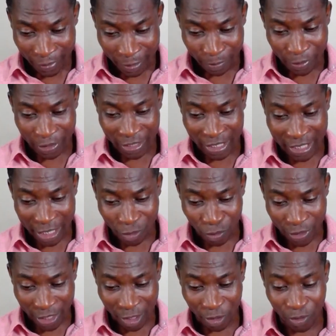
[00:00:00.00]
The pressure that
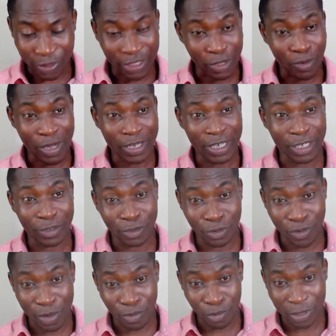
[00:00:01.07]
will kill you is the one that
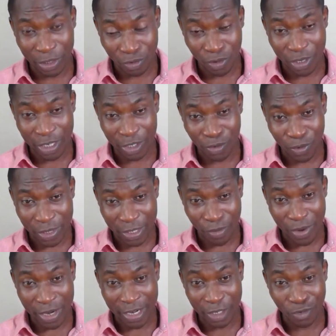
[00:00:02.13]
you were dishonest with,
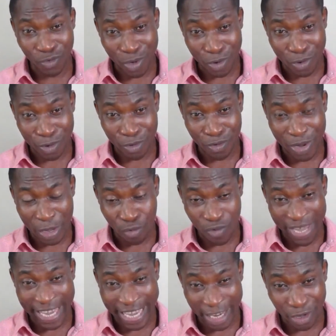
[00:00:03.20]
the one that you were
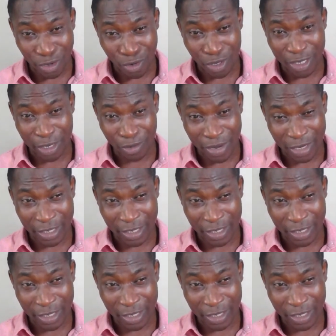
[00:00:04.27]
wicked, you